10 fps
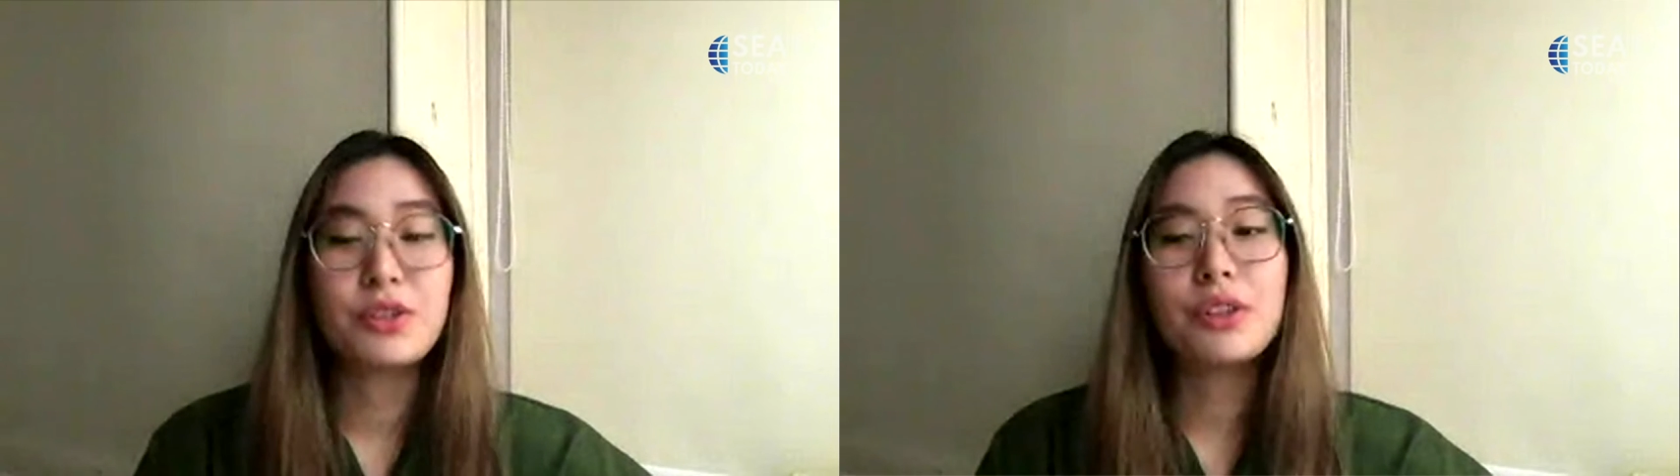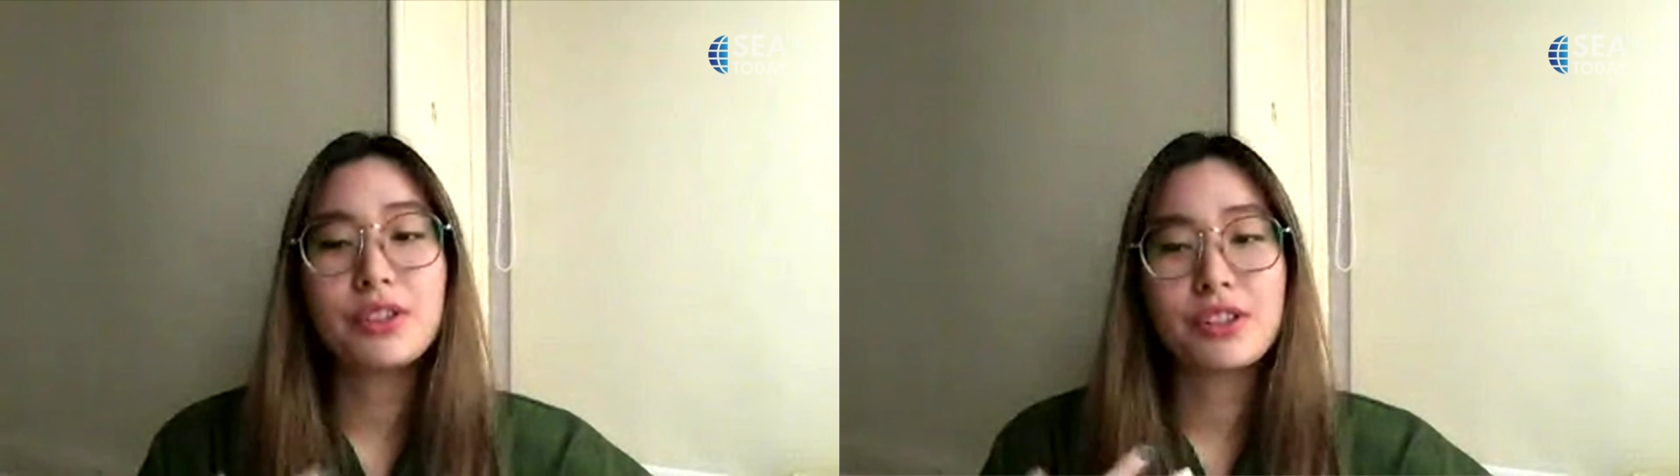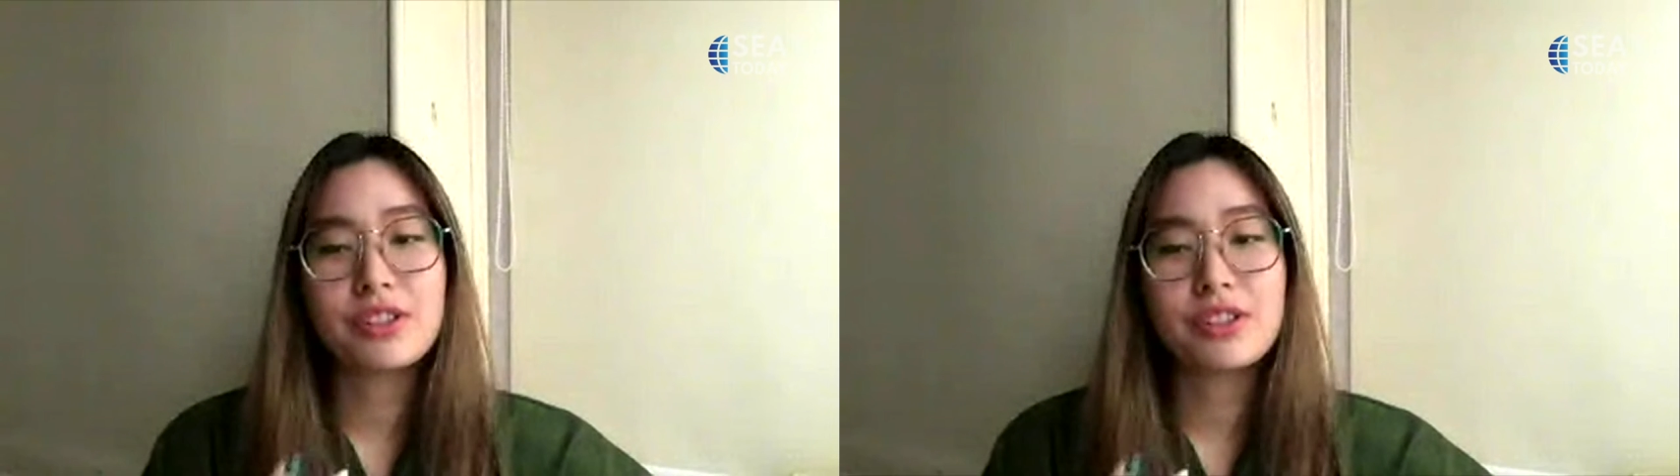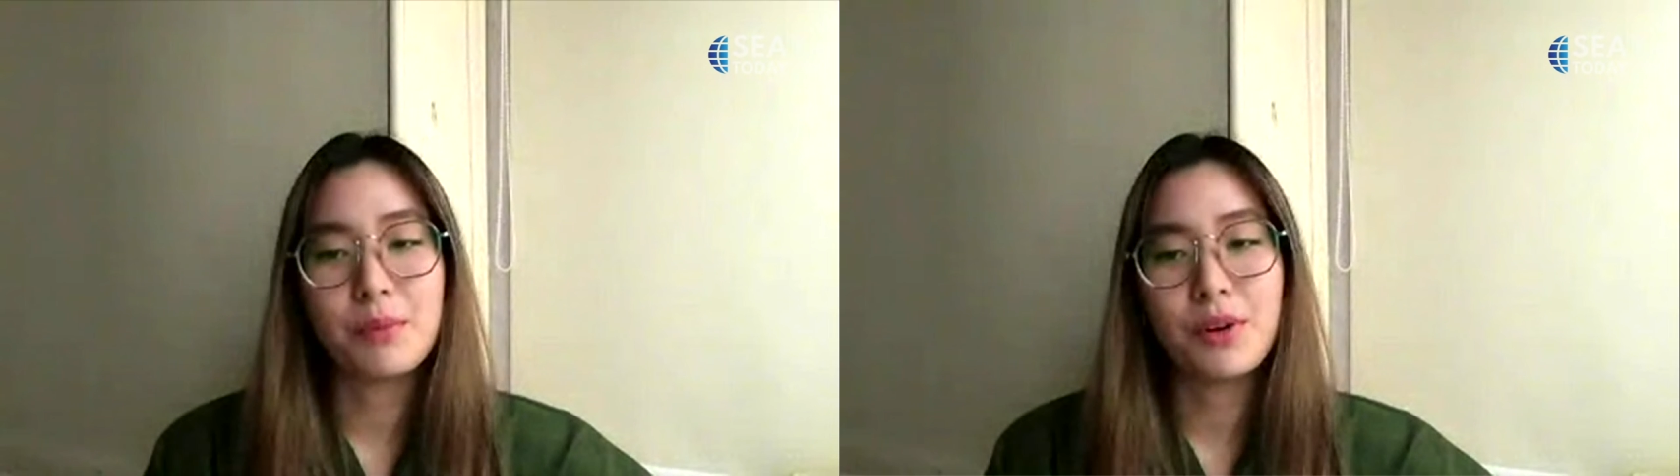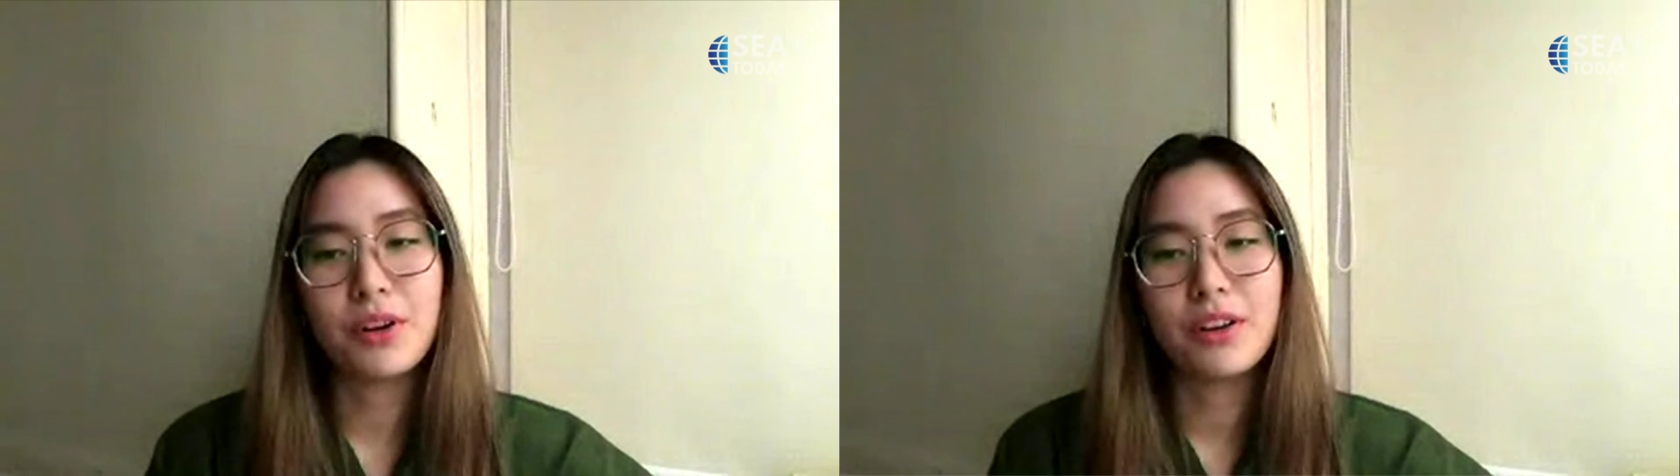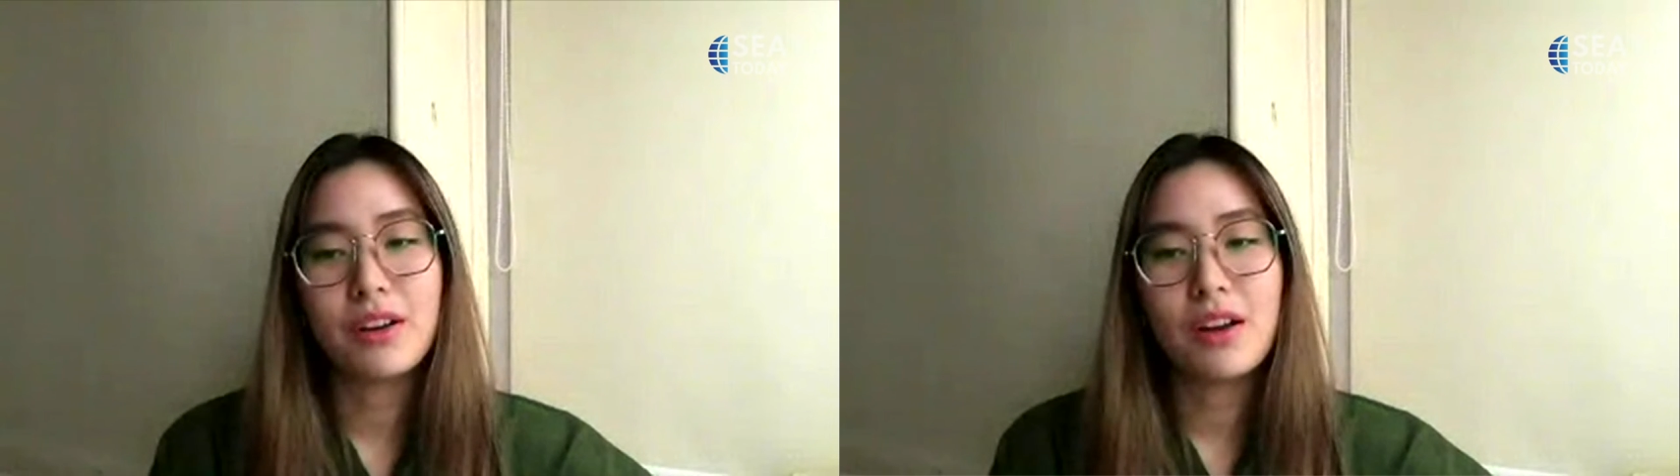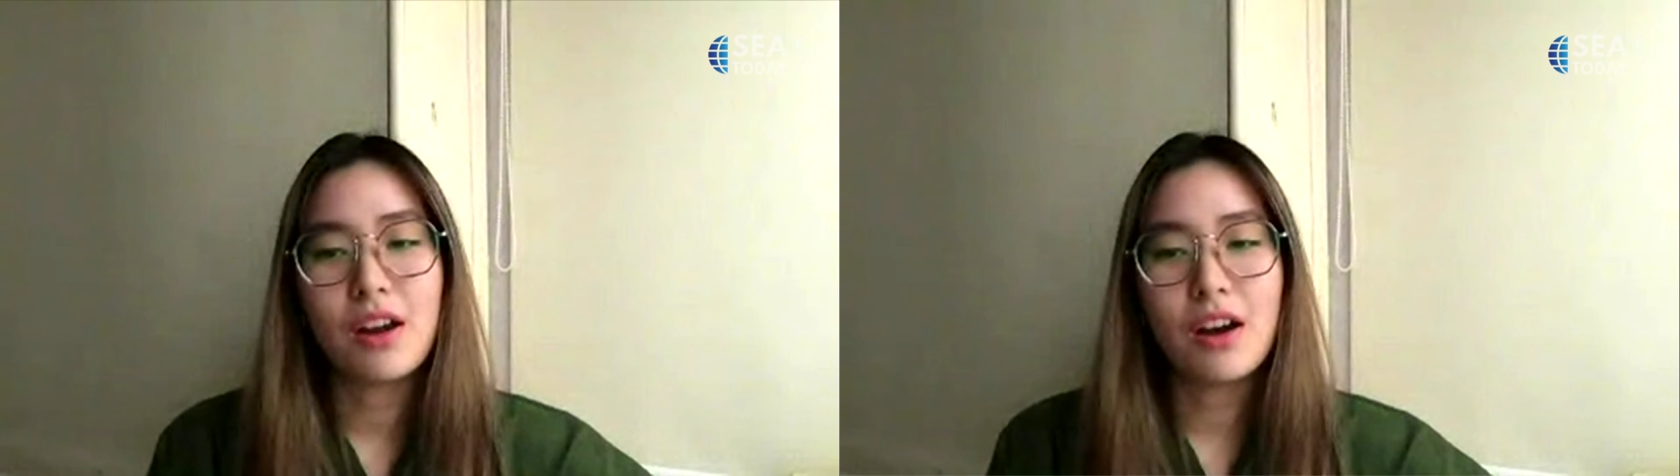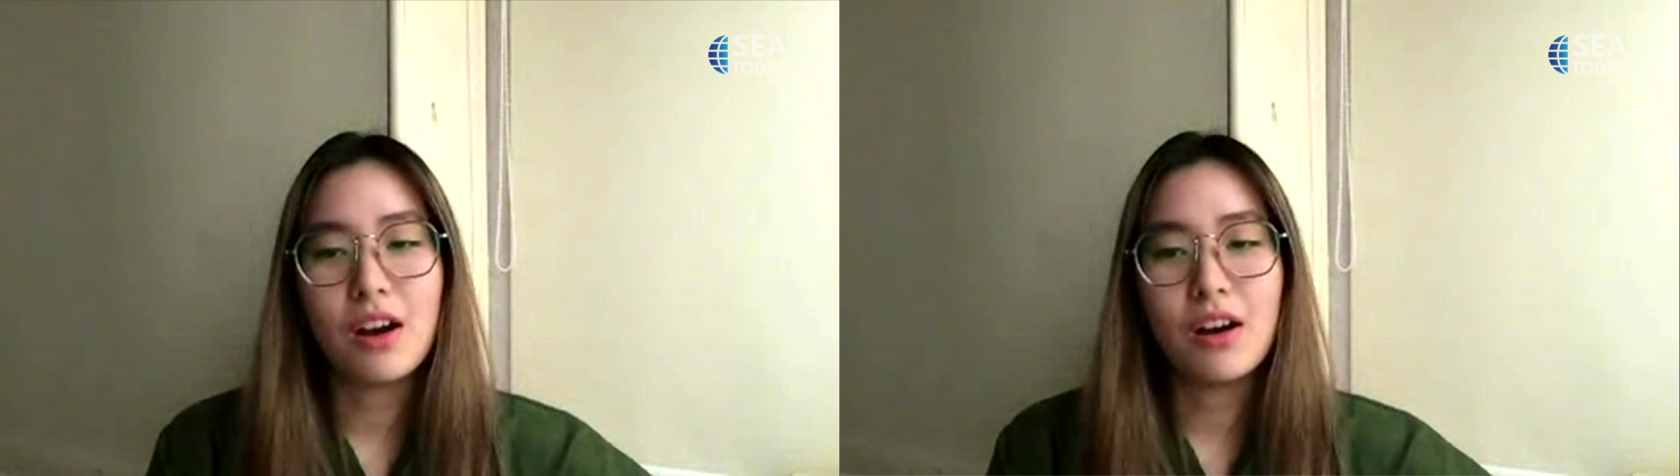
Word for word: control yourself more